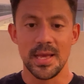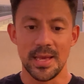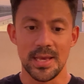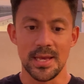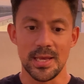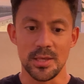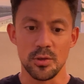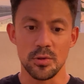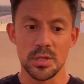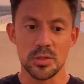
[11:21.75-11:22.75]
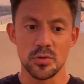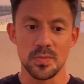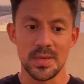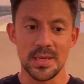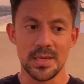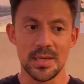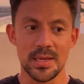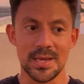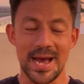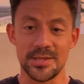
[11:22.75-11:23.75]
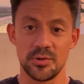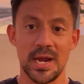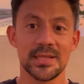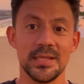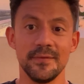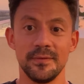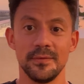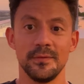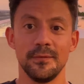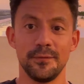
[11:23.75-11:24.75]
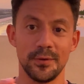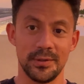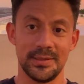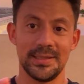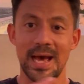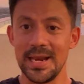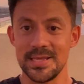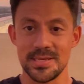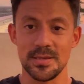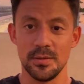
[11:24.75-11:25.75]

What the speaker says: You need to be attractive for talent.